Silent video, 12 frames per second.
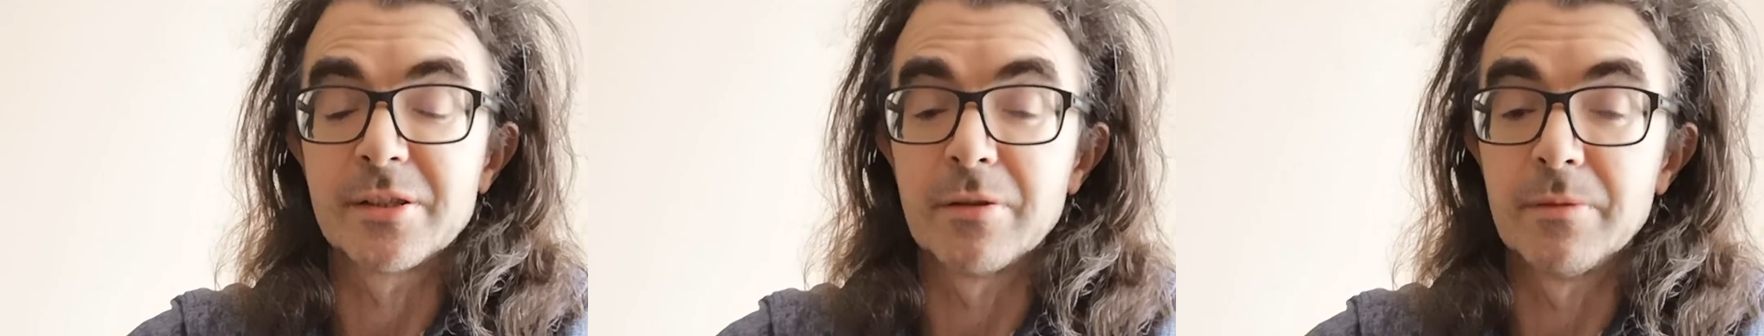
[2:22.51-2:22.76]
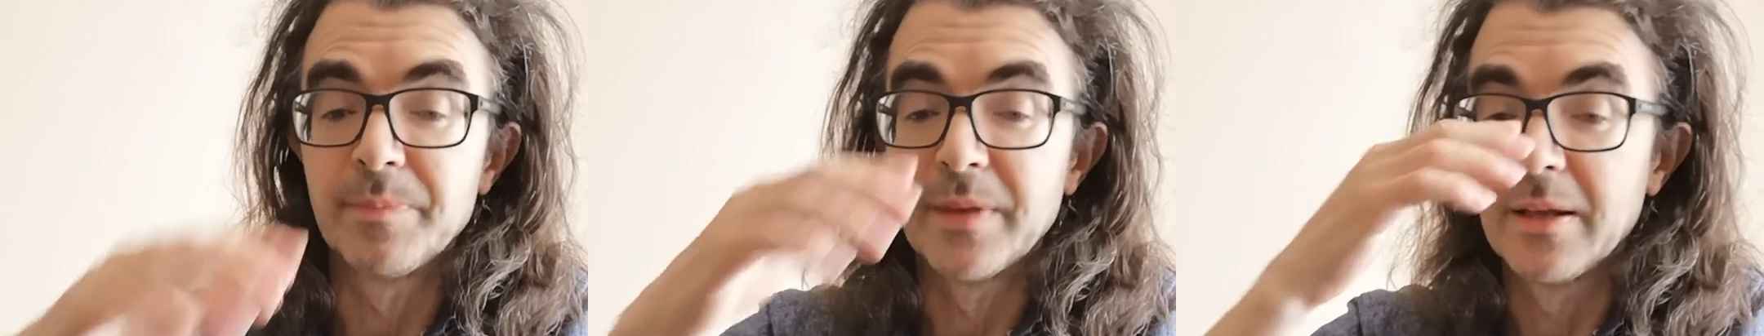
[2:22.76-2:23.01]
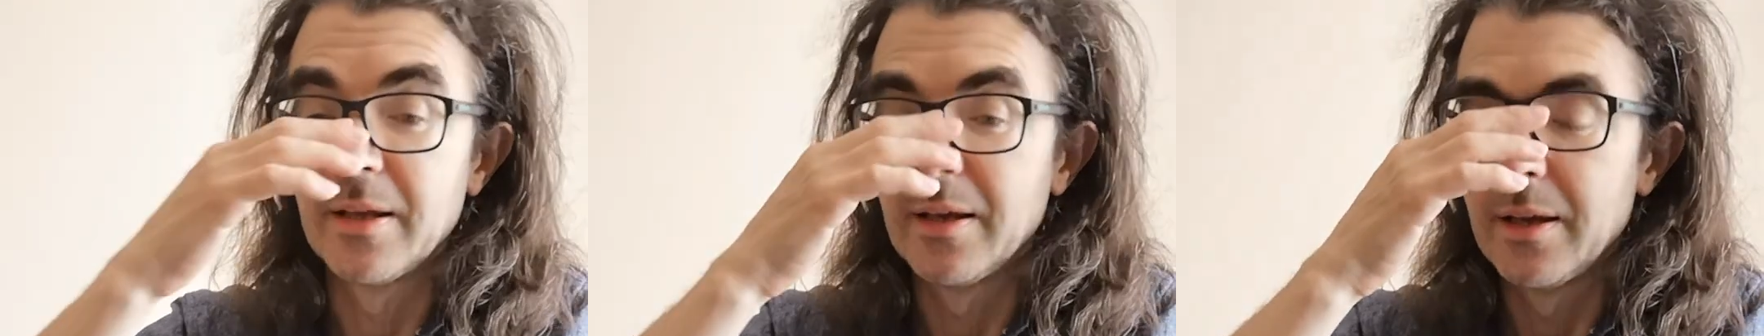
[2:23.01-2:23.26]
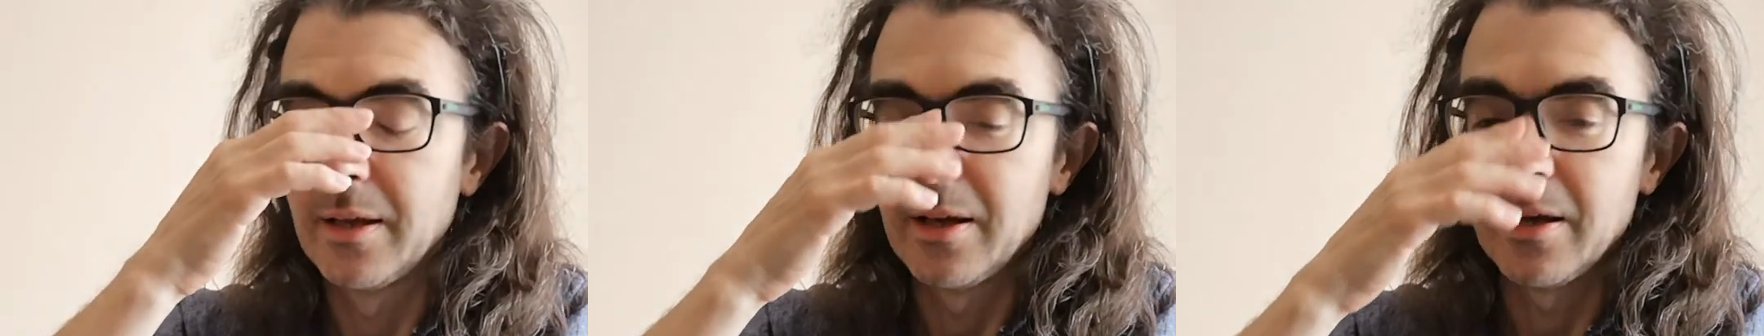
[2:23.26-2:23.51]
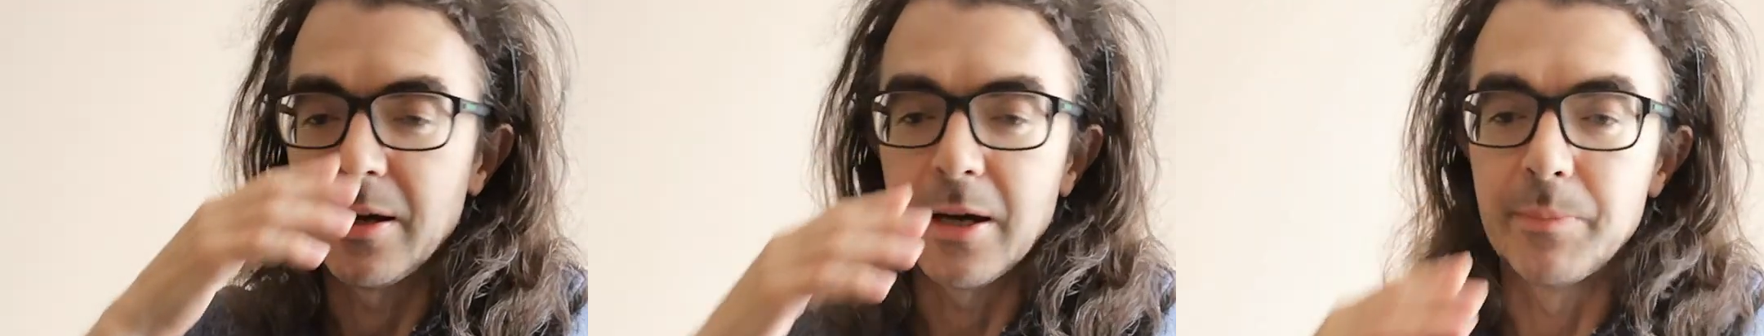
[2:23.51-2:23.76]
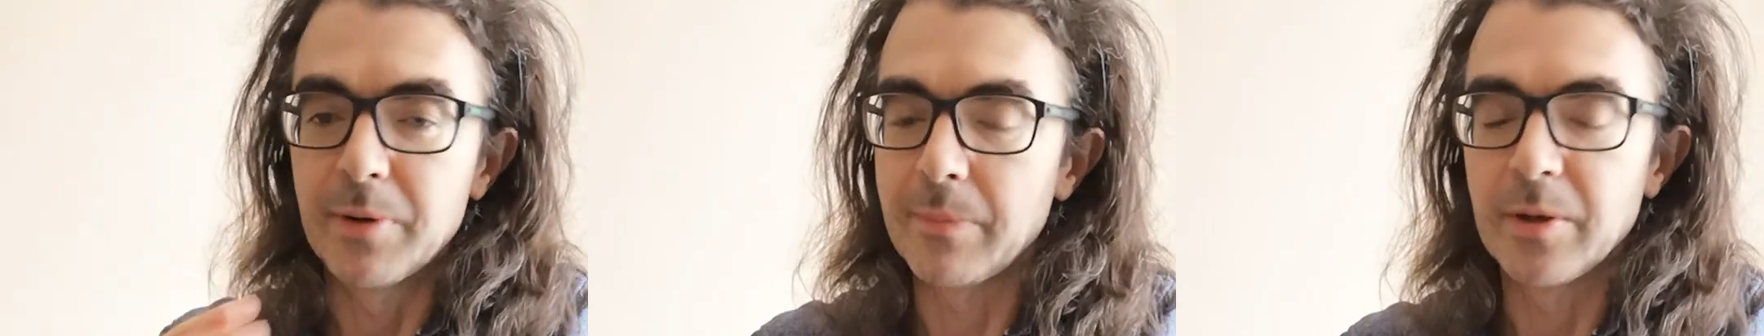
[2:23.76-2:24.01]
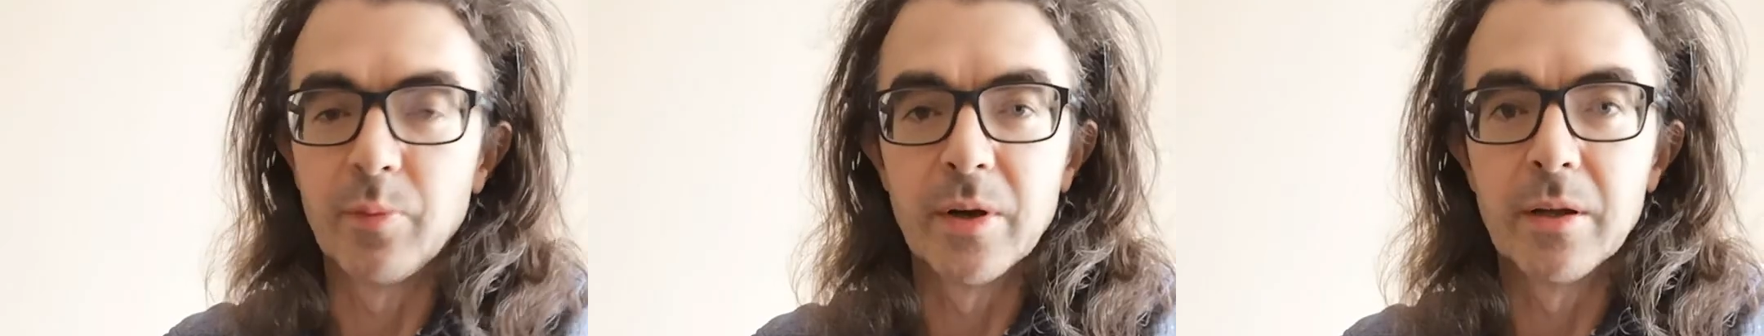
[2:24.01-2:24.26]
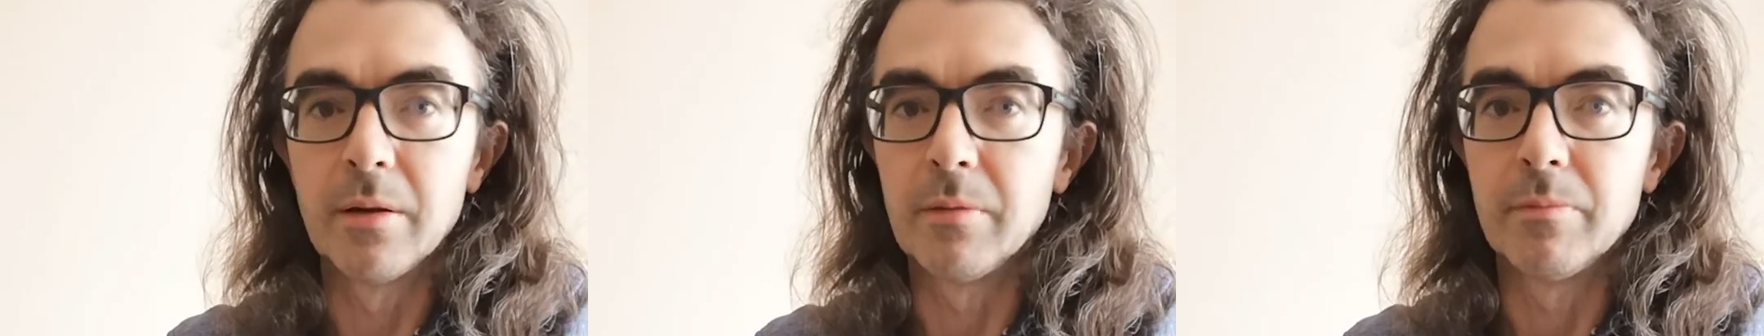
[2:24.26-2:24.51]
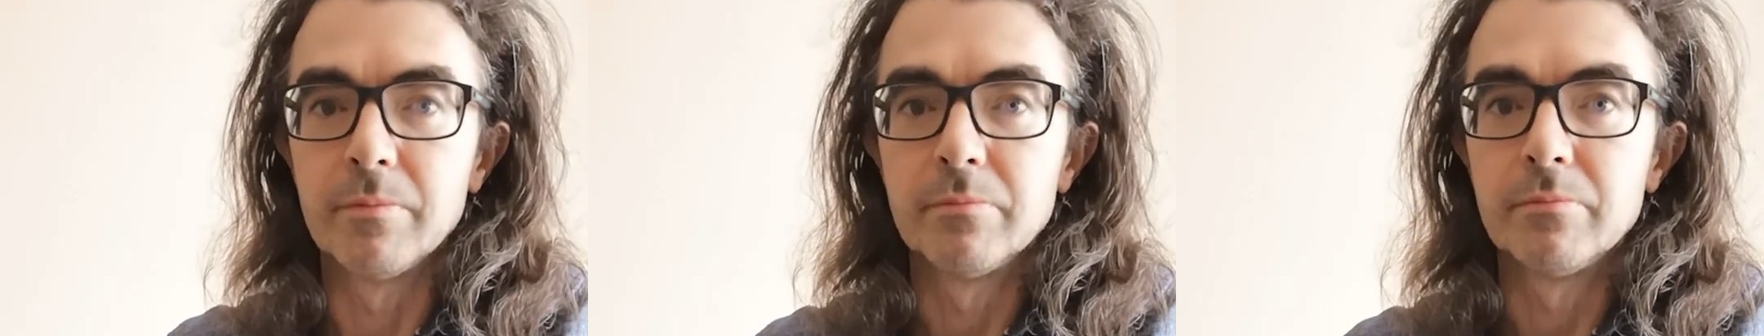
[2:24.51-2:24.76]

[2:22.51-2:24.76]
So I probably will,